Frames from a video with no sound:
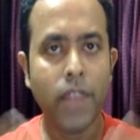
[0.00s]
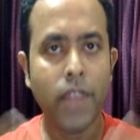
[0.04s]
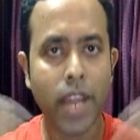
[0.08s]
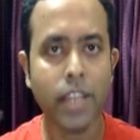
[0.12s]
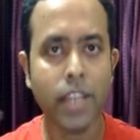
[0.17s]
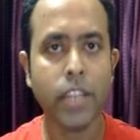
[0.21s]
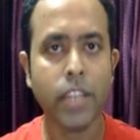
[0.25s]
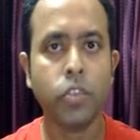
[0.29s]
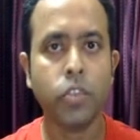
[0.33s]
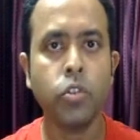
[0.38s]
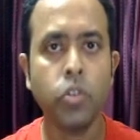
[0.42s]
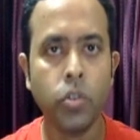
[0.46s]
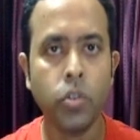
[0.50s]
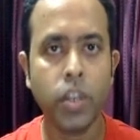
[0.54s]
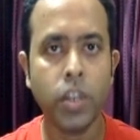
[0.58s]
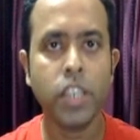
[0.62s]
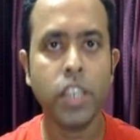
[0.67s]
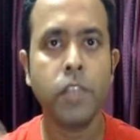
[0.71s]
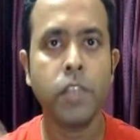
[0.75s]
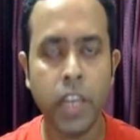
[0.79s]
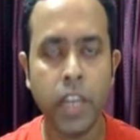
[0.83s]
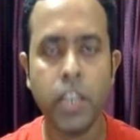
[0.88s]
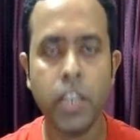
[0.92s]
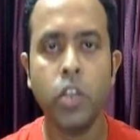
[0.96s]
you have understood
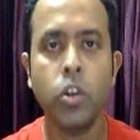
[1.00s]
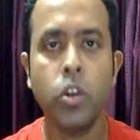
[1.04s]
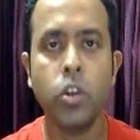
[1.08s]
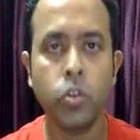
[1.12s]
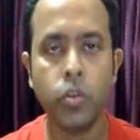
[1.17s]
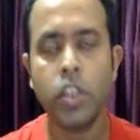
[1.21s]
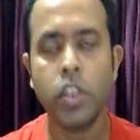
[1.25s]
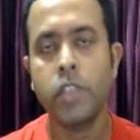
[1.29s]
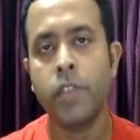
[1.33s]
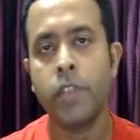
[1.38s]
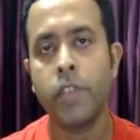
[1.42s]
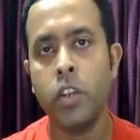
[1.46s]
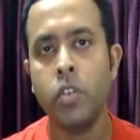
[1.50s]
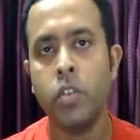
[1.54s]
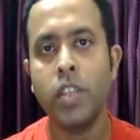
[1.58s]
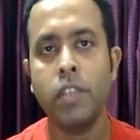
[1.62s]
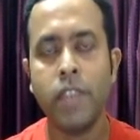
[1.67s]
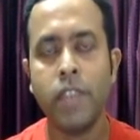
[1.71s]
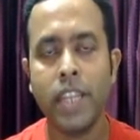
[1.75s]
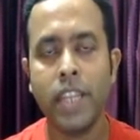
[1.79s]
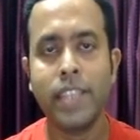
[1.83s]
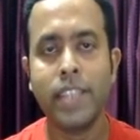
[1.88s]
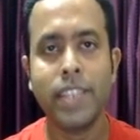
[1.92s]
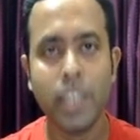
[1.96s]
today's video. Today's video
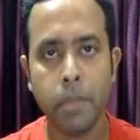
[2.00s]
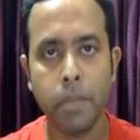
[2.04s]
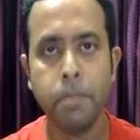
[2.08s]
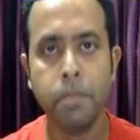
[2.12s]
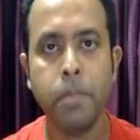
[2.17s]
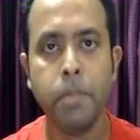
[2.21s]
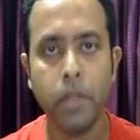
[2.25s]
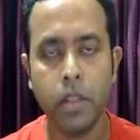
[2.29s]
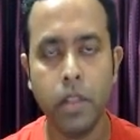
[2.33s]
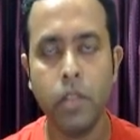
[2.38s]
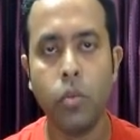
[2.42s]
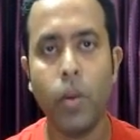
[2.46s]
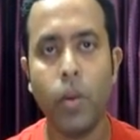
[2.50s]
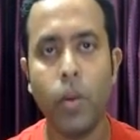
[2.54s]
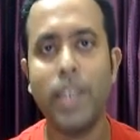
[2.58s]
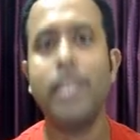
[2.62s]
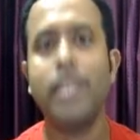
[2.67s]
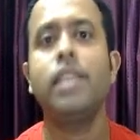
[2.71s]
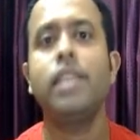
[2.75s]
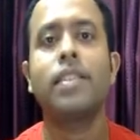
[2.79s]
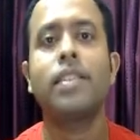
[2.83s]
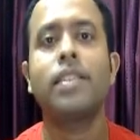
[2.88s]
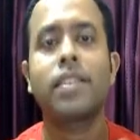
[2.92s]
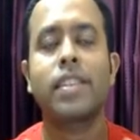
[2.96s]
is very simple. What
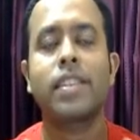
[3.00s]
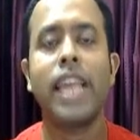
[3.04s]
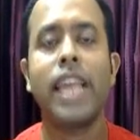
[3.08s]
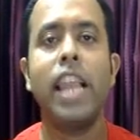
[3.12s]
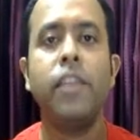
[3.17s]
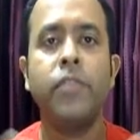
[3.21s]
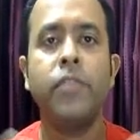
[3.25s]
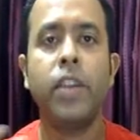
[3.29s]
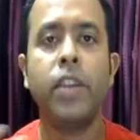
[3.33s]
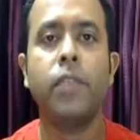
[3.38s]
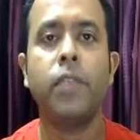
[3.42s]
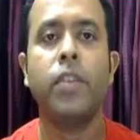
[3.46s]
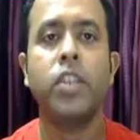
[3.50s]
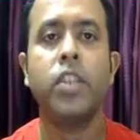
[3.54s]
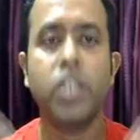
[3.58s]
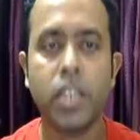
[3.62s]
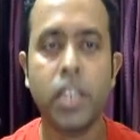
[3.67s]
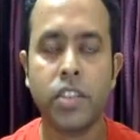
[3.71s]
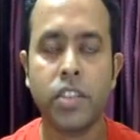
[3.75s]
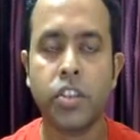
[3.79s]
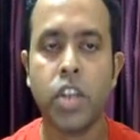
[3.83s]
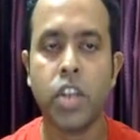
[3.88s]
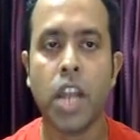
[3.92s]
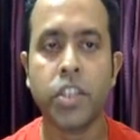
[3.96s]
is
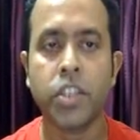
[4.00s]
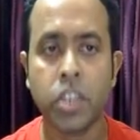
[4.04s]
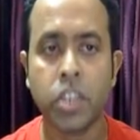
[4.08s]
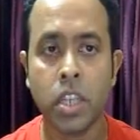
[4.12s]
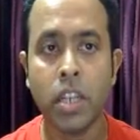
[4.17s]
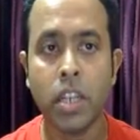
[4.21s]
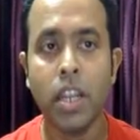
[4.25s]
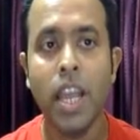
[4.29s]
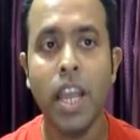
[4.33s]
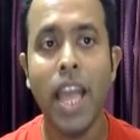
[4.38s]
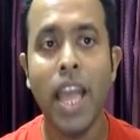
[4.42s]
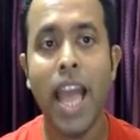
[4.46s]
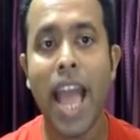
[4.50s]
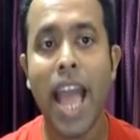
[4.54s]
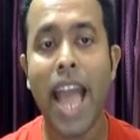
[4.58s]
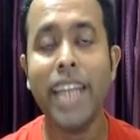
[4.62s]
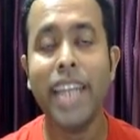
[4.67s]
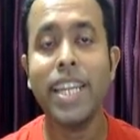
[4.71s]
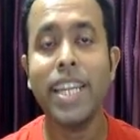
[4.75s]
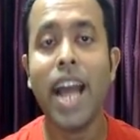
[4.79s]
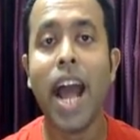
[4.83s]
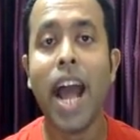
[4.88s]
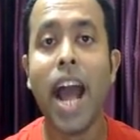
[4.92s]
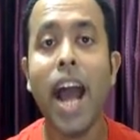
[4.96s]
self-referential structure and